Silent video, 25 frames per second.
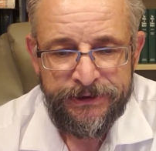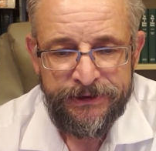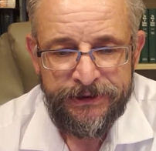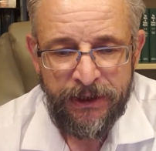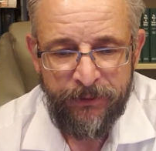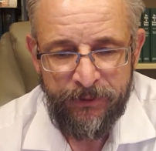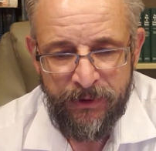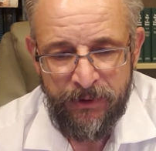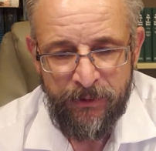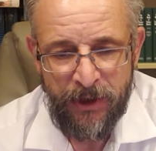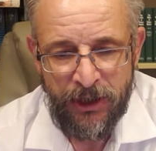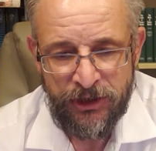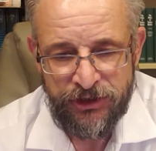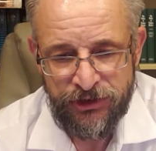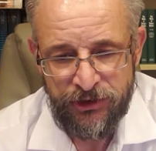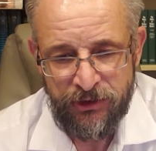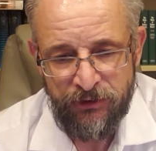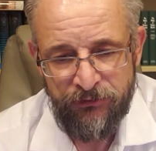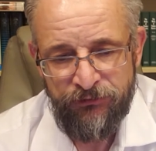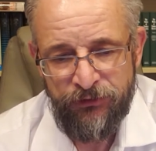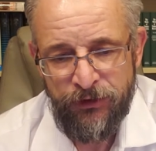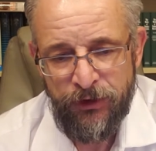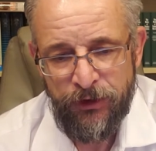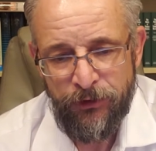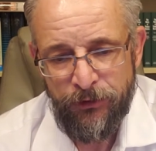Let me mention
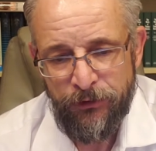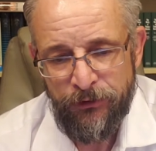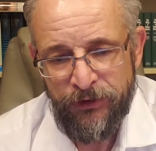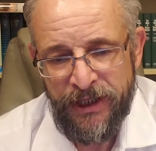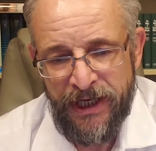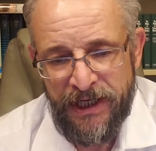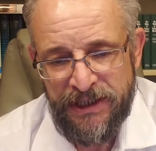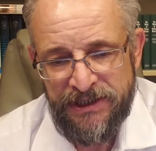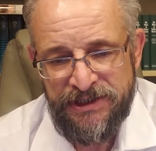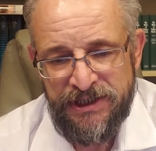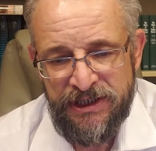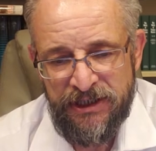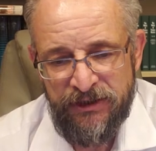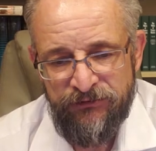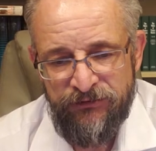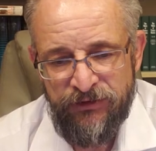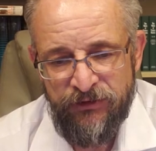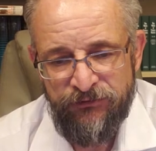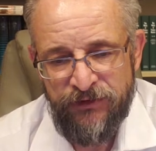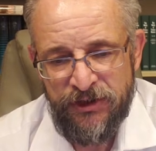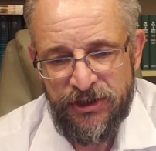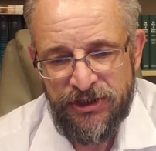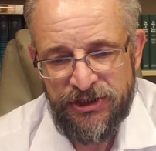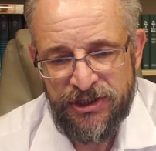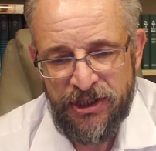a few. In
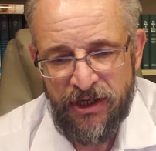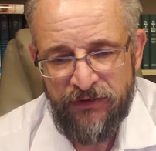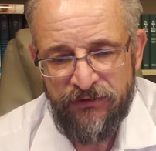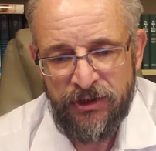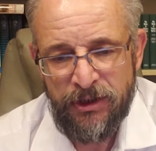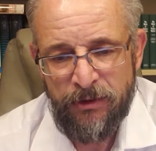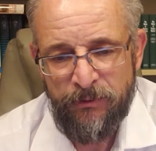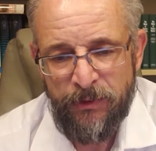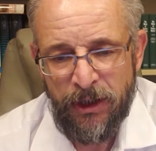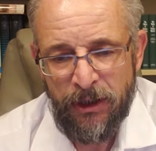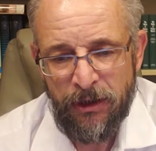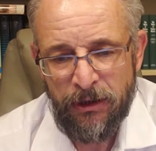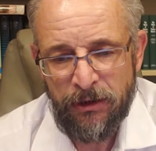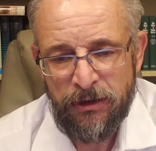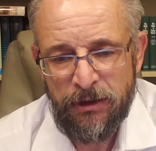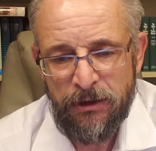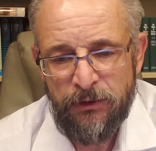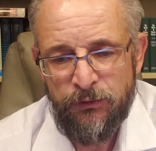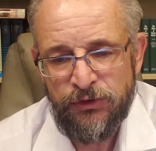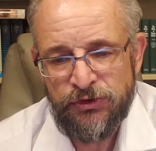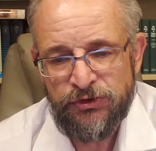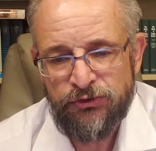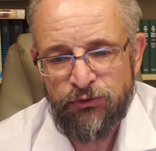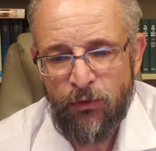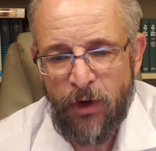1857, America
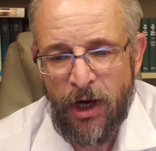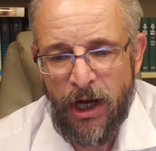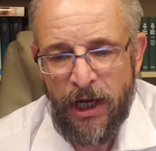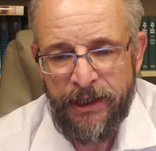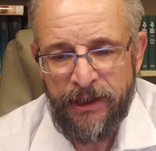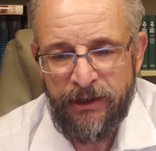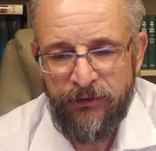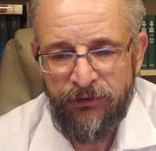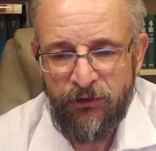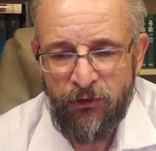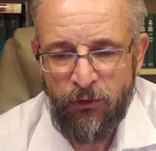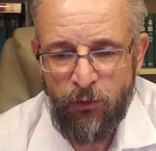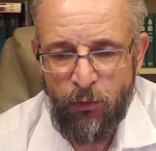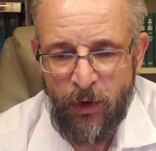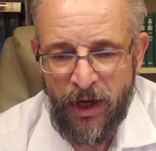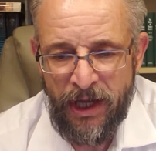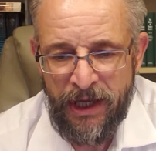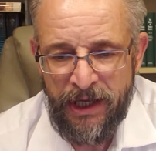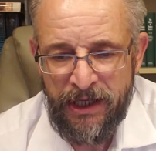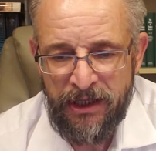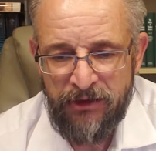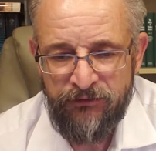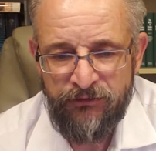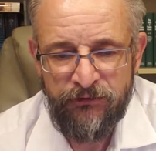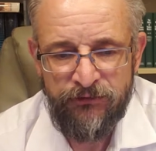was riding the
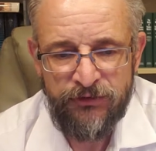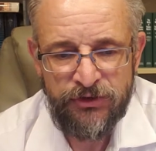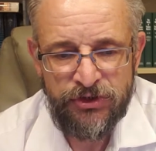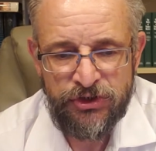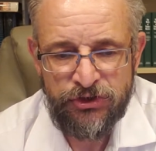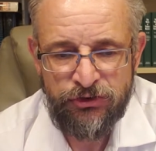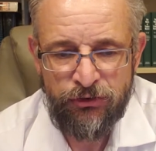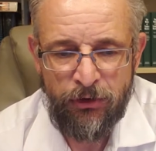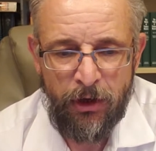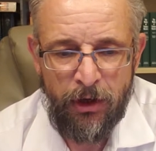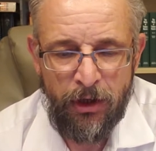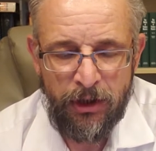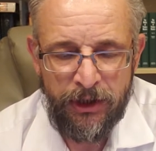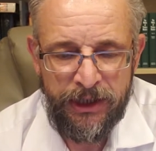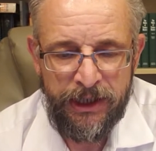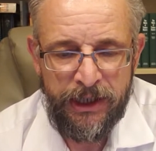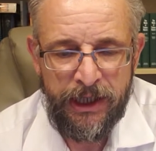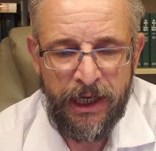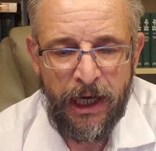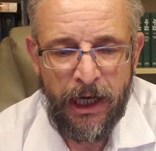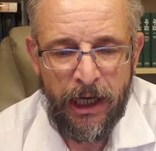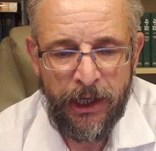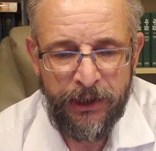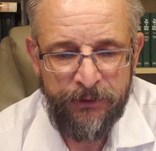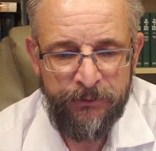wave of a strong
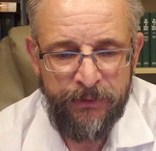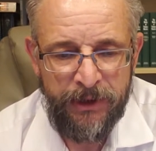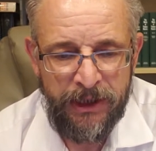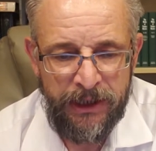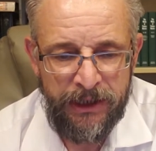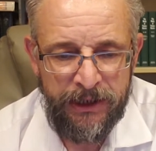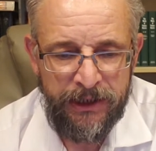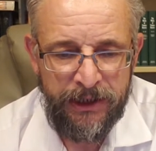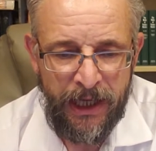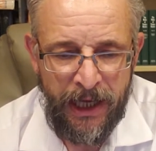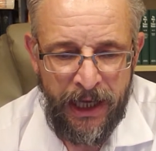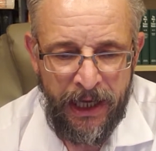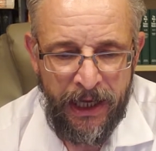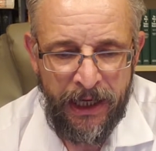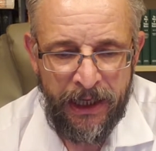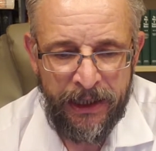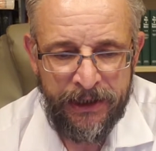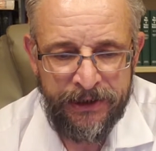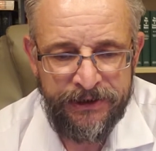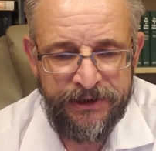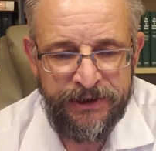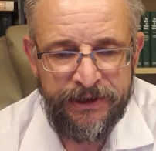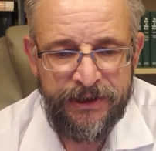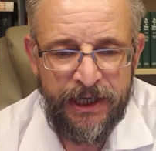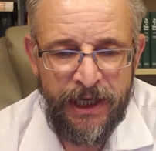economy
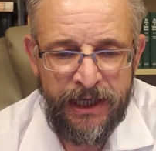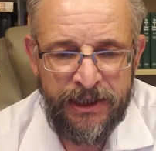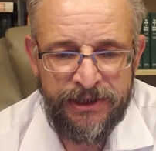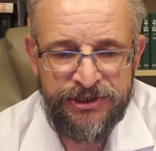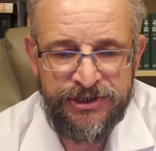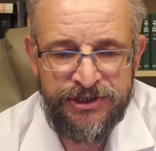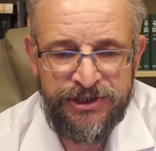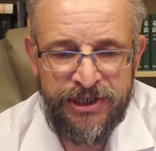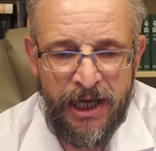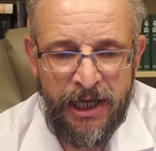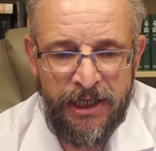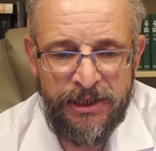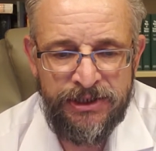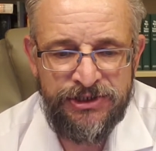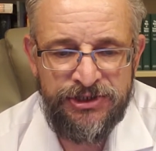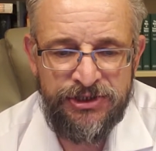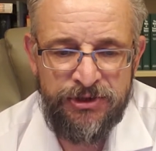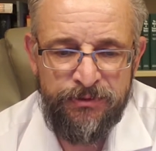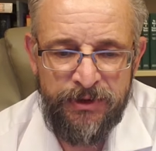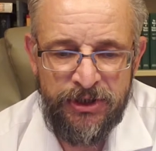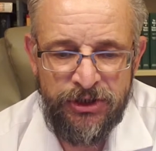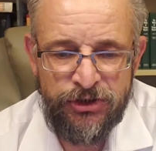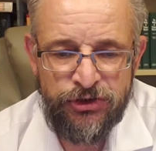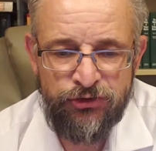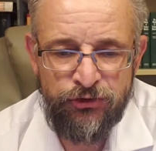and, as tends
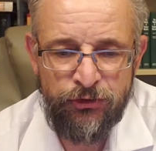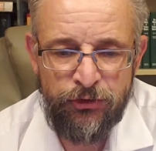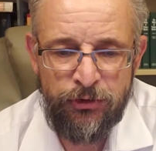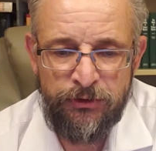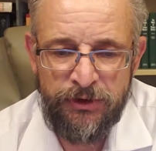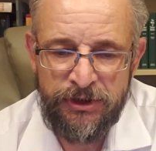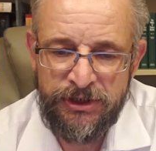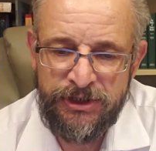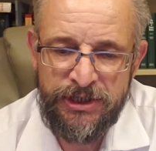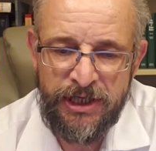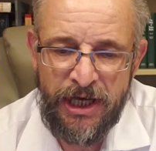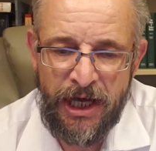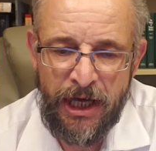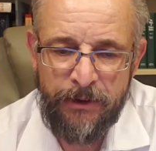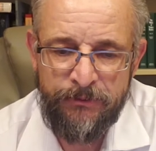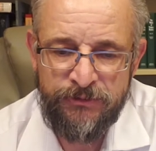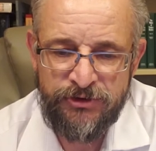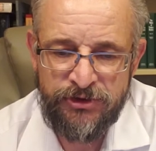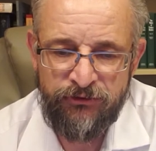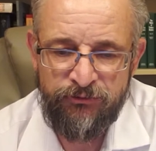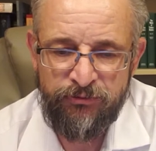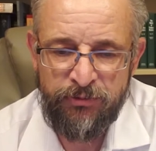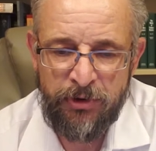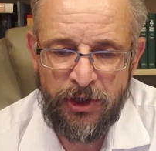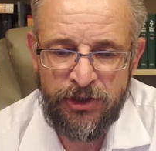to be true in
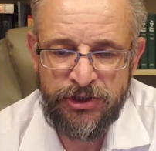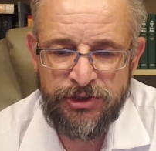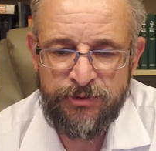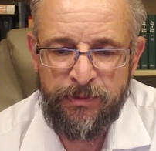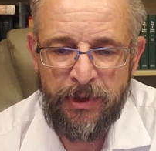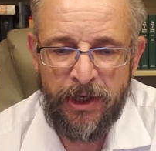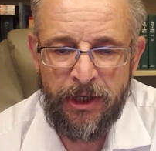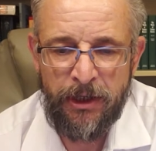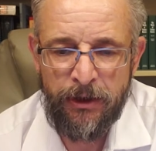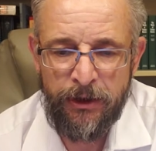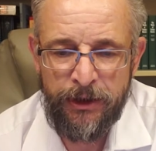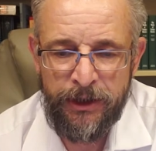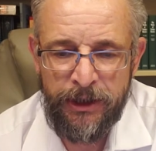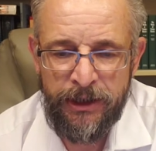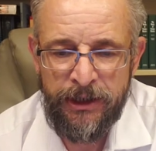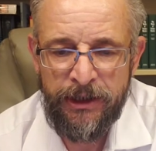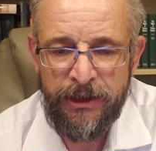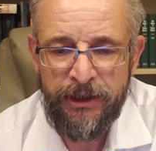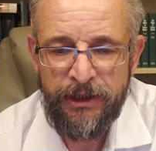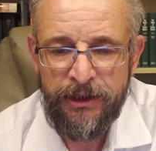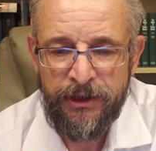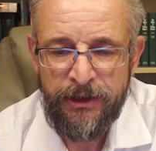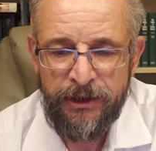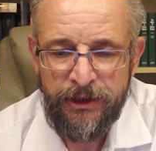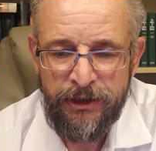times of prosperity,
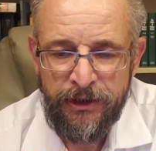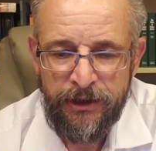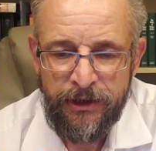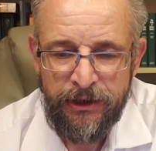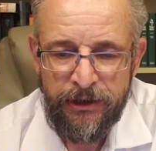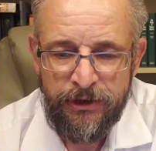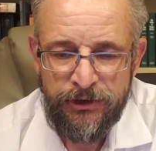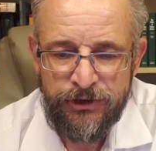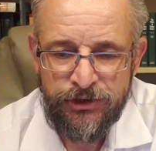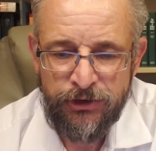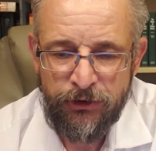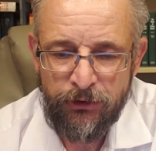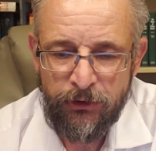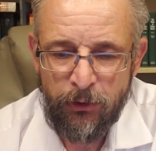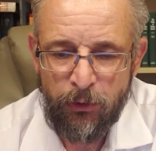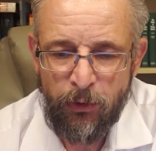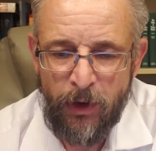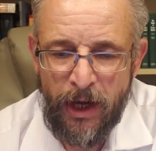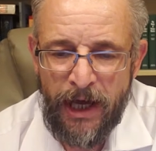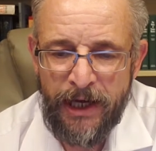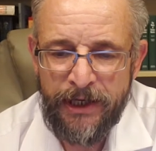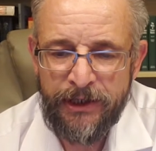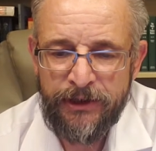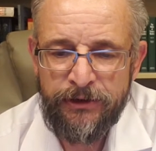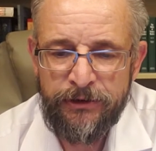showed a
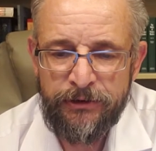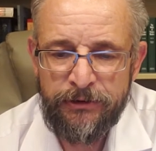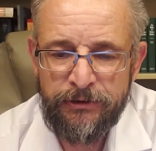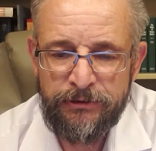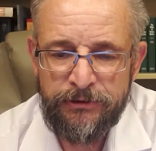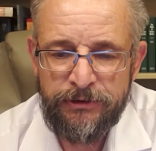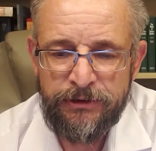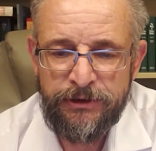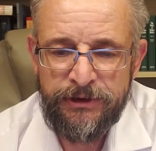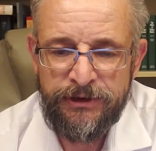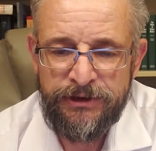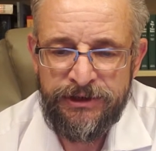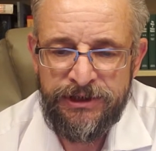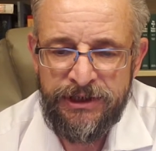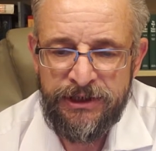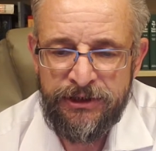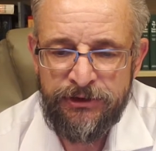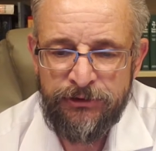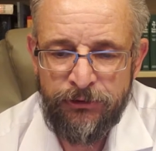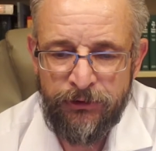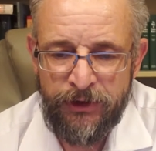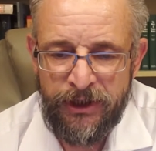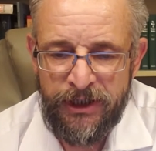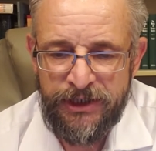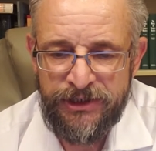radical
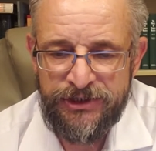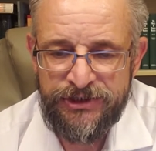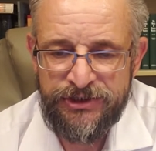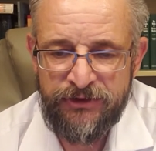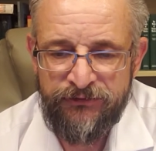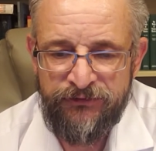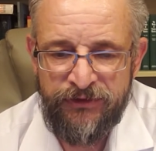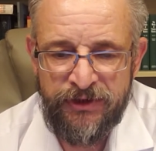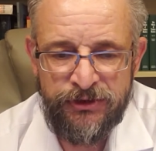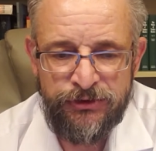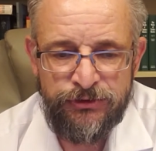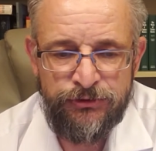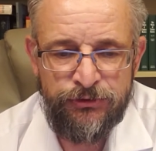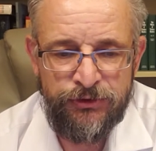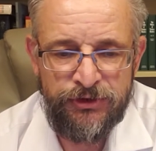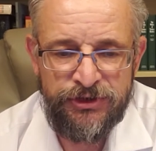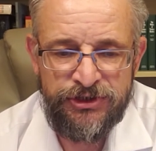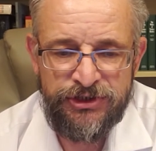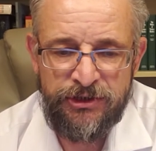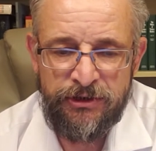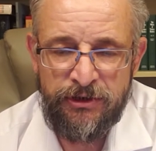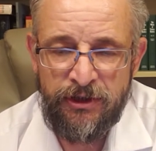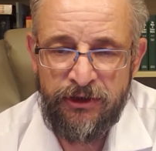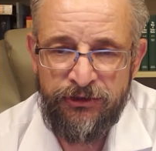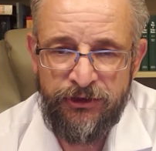decrease of
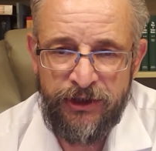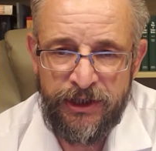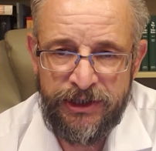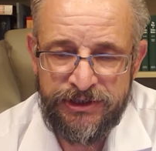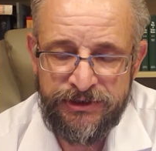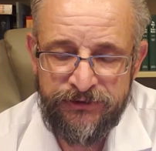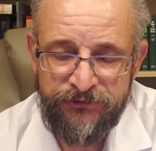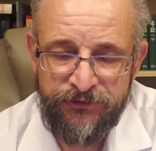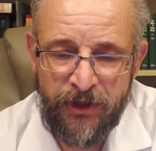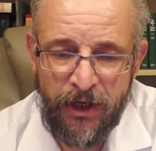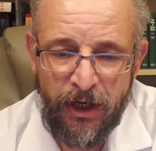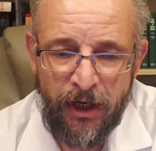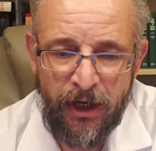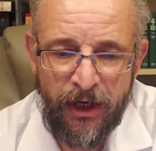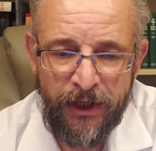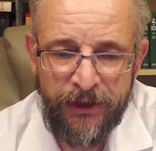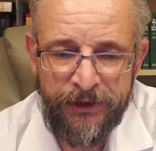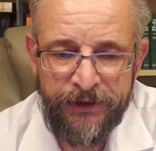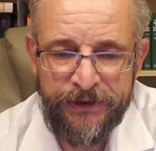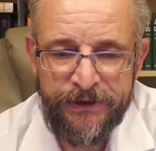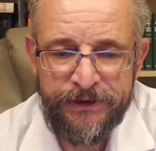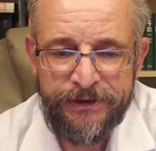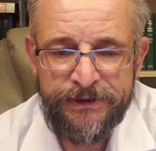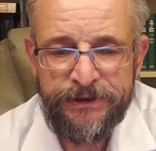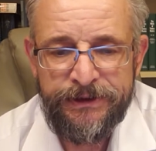interest in the things of God.